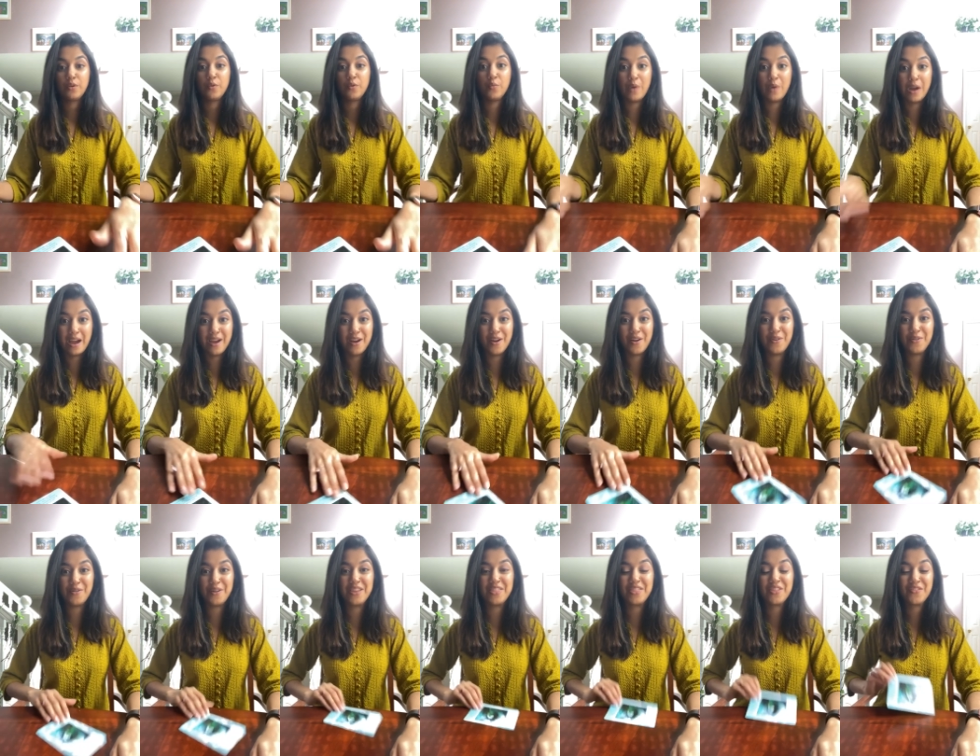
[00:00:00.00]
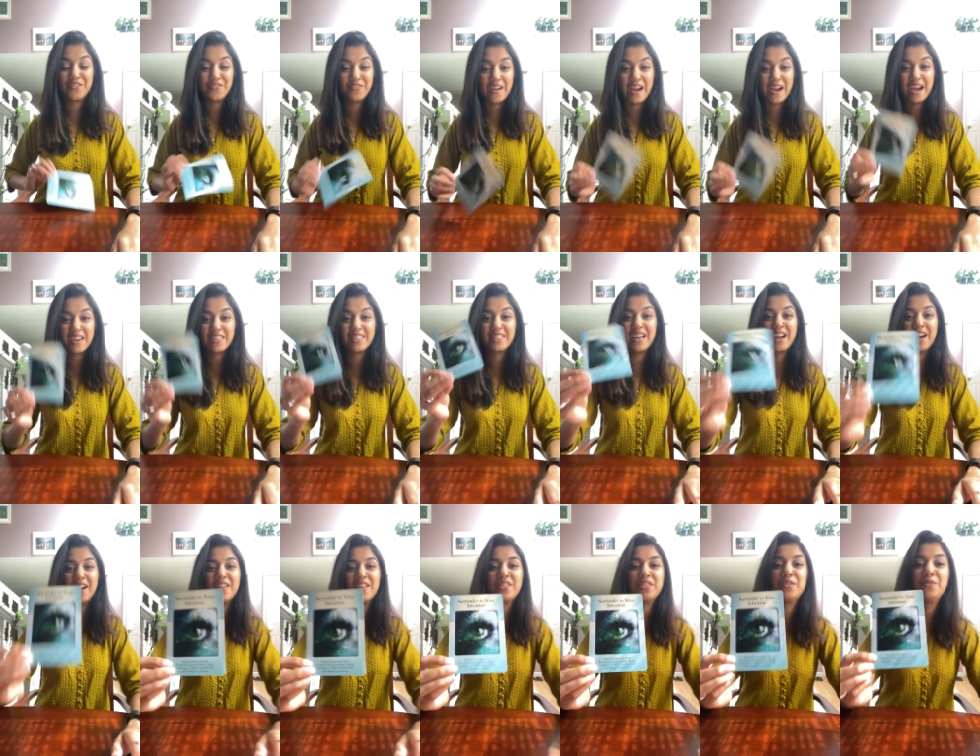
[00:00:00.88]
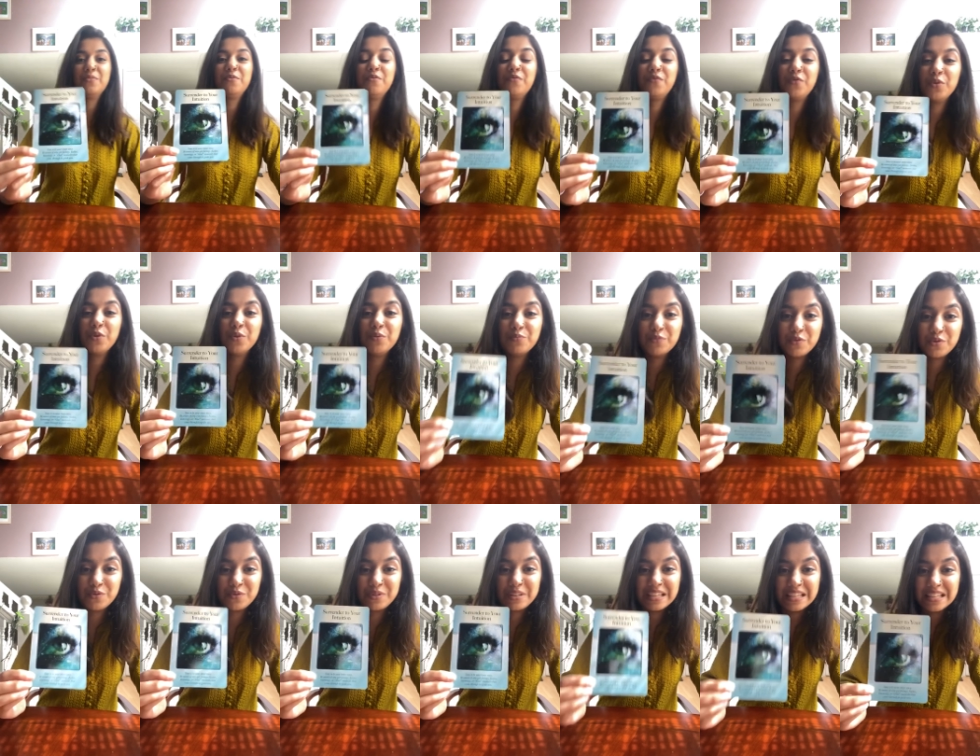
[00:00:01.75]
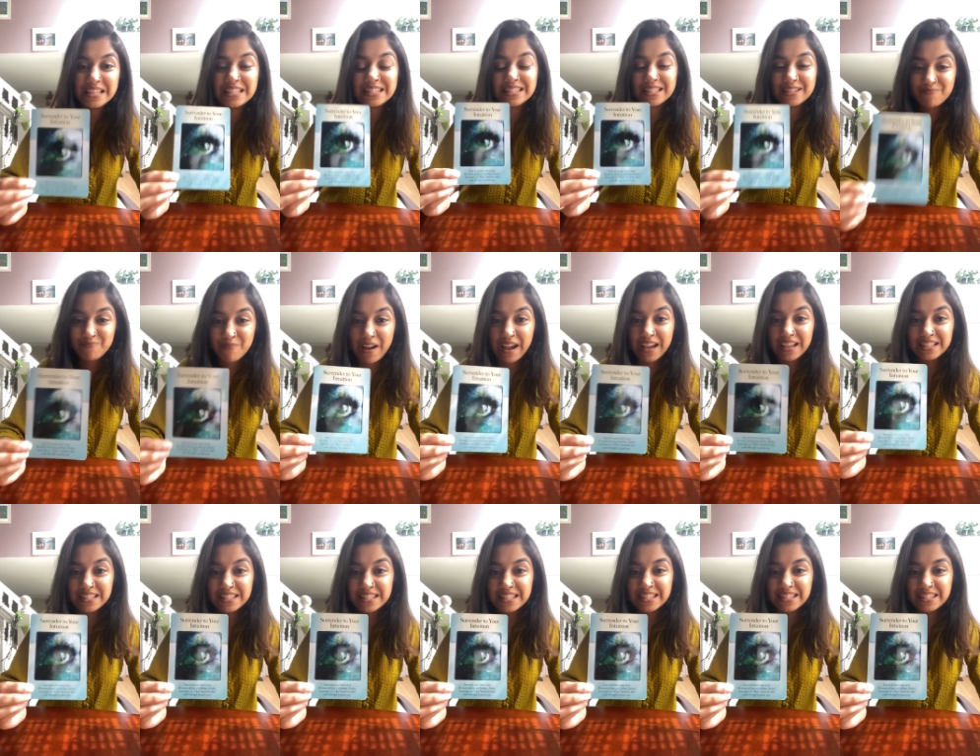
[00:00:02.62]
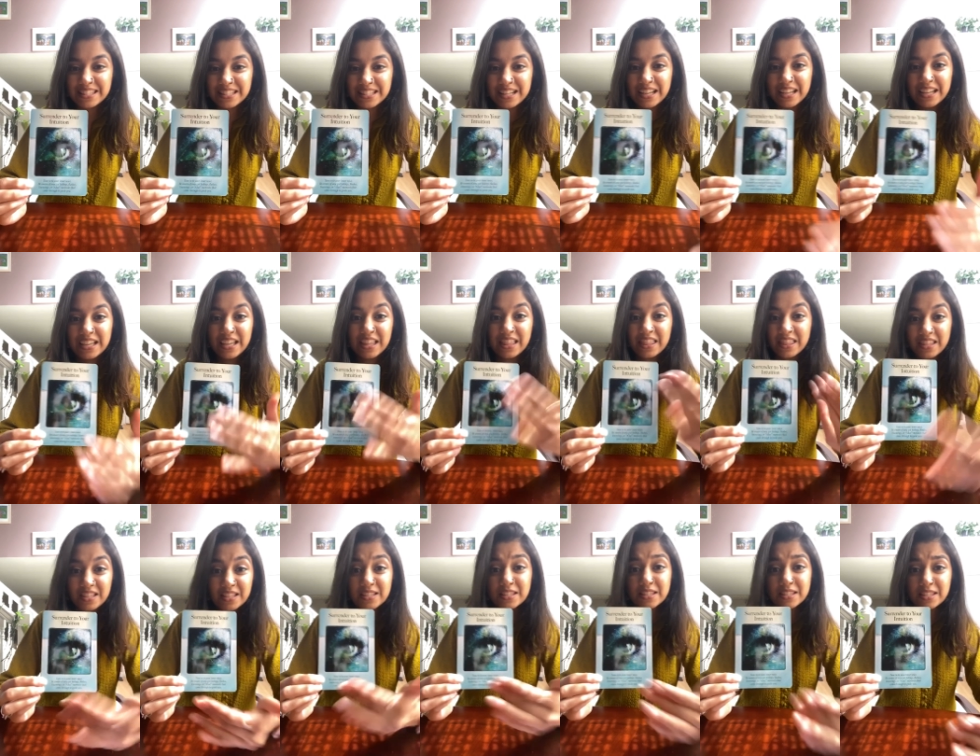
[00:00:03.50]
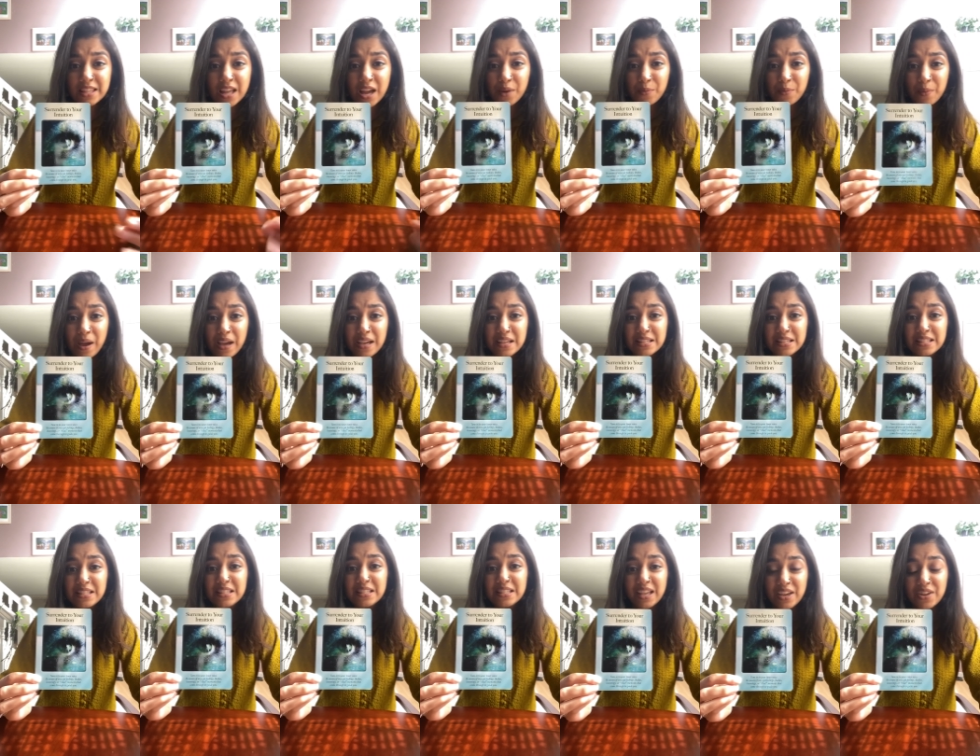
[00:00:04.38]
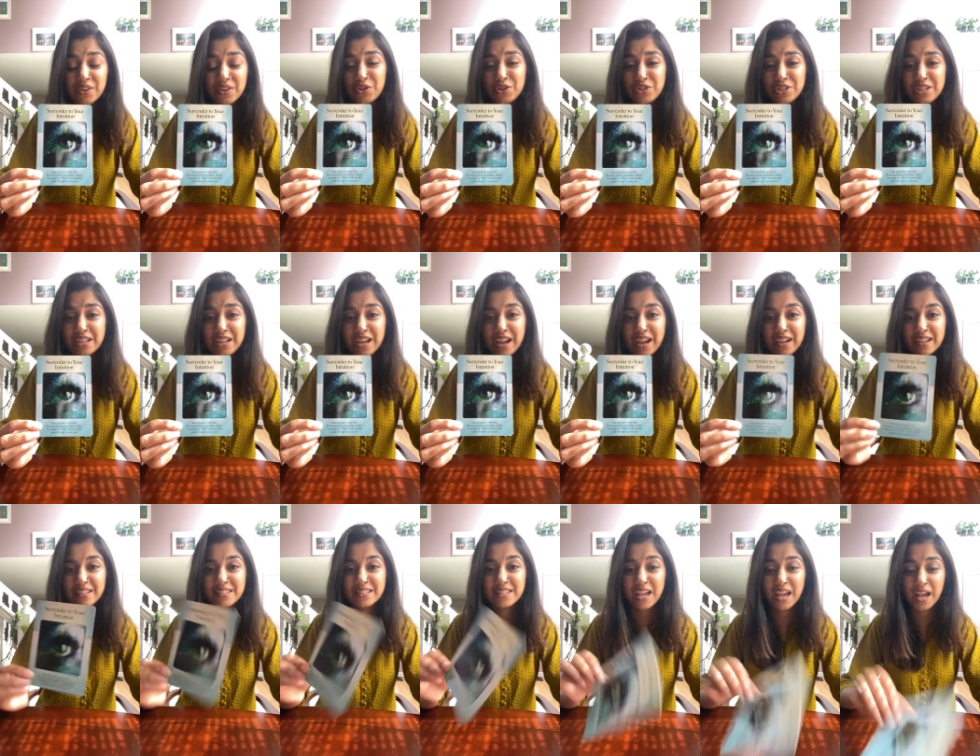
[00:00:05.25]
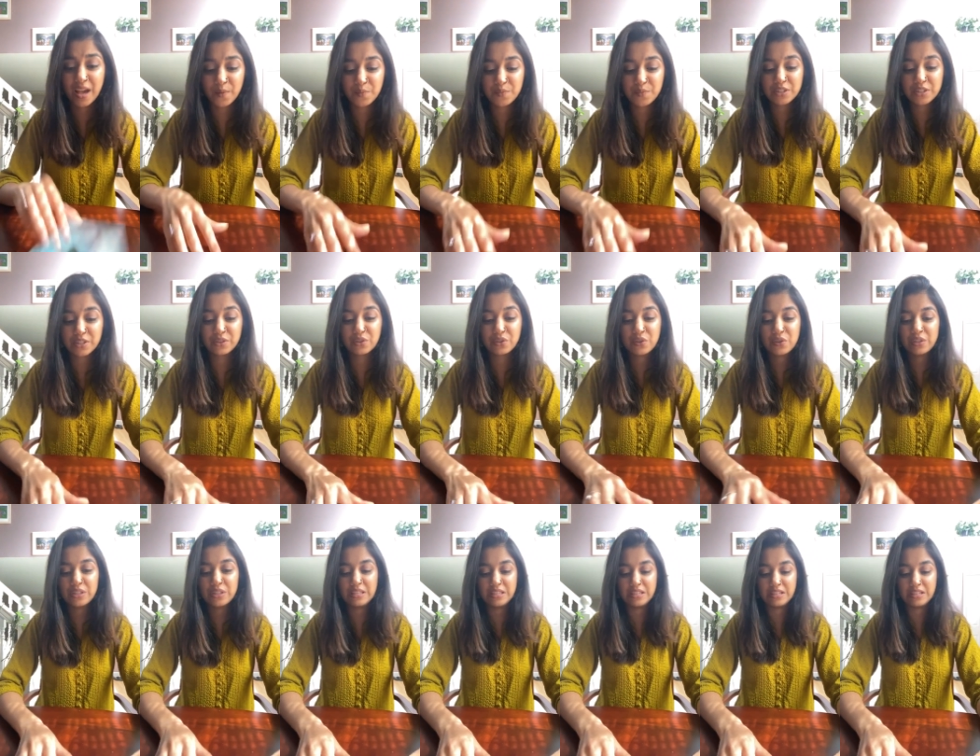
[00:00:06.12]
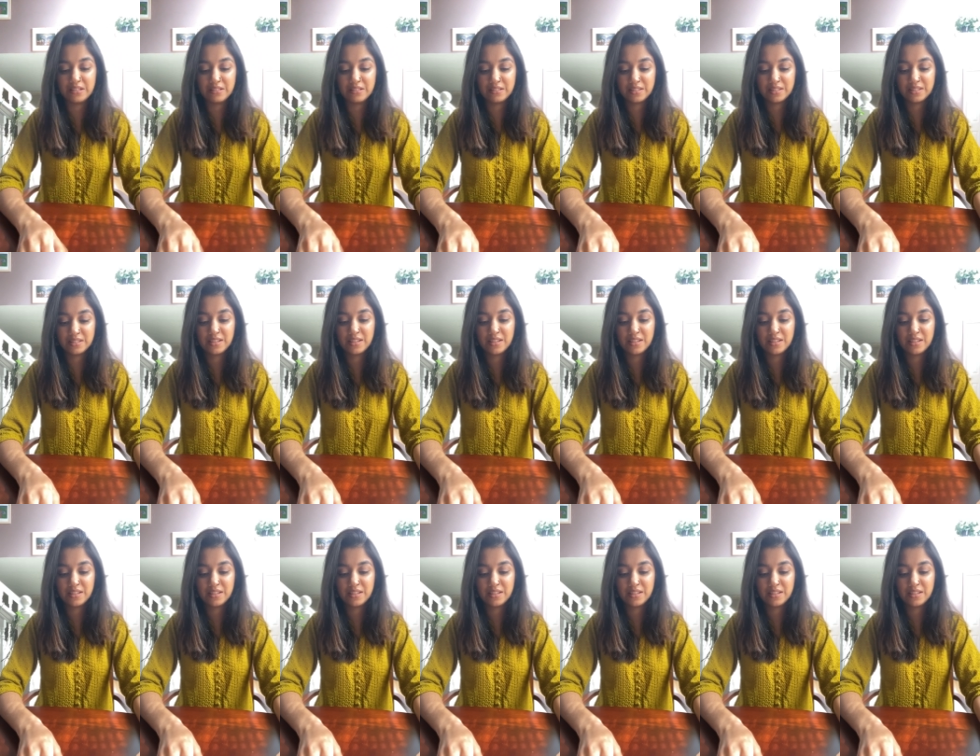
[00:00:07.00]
Wow. And the fact that the full moon is in Pisces today, this is that Pisces energy, guys. Absolutely it is.